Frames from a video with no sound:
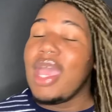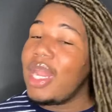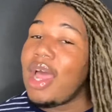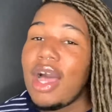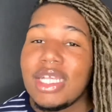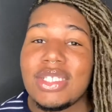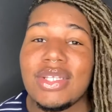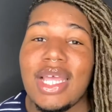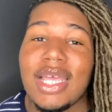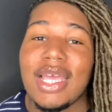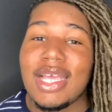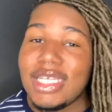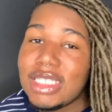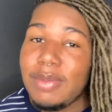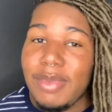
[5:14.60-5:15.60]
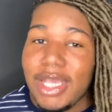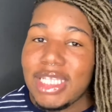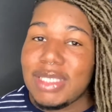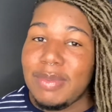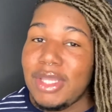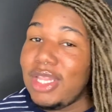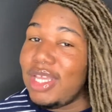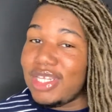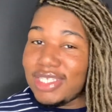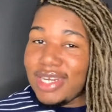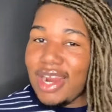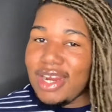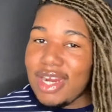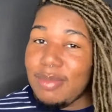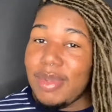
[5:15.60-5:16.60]
and I also like it because it makes me look
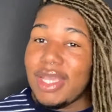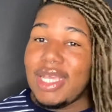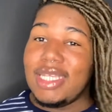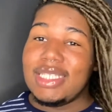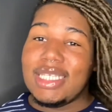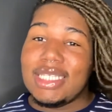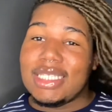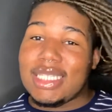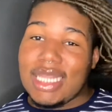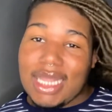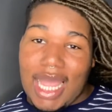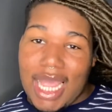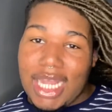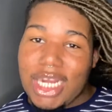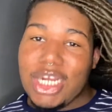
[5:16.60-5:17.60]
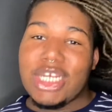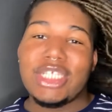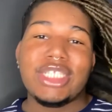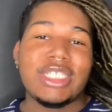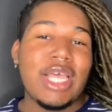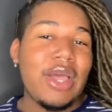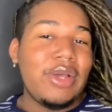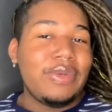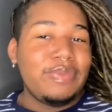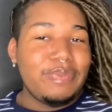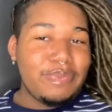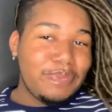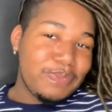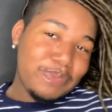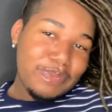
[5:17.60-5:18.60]
darker because it's lighter. So,
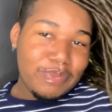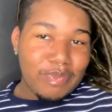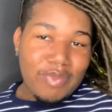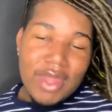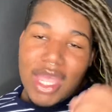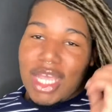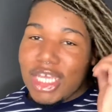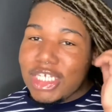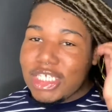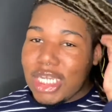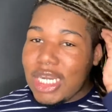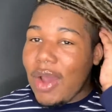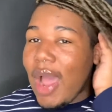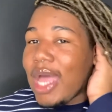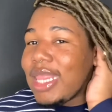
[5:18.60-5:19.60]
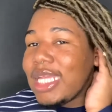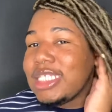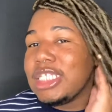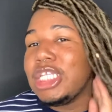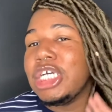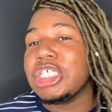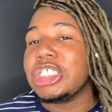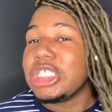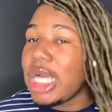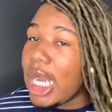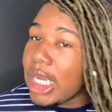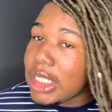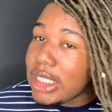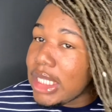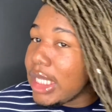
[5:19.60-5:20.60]
because y'all know I like to look
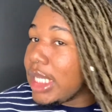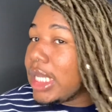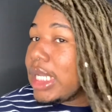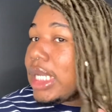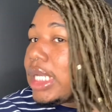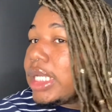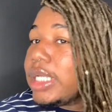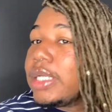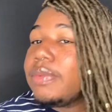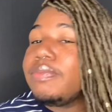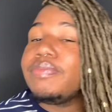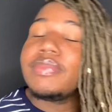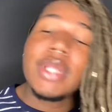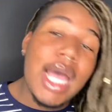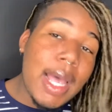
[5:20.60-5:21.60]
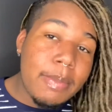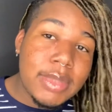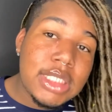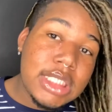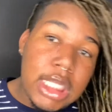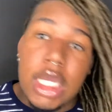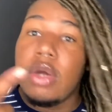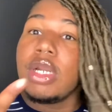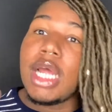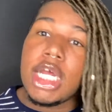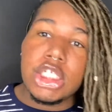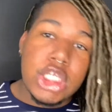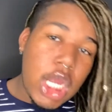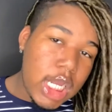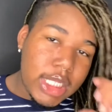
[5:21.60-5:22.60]
chocolate, and I'm still
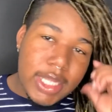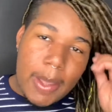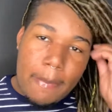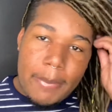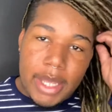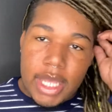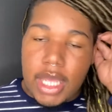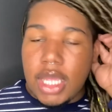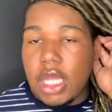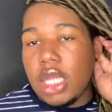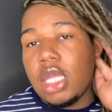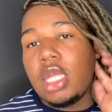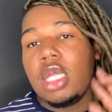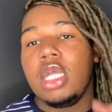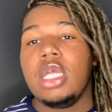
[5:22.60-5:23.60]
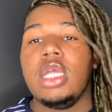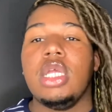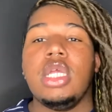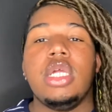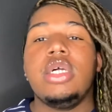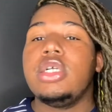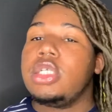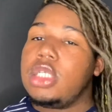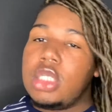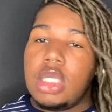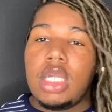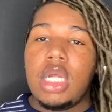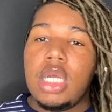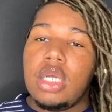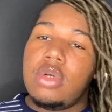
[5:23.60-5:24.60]
not chocolate, but
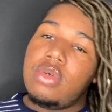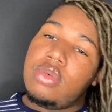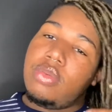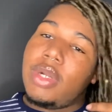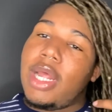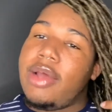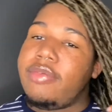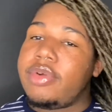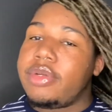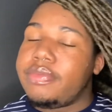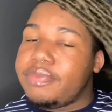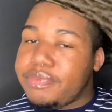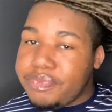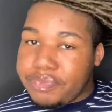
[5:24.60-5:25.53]
you know, whatever.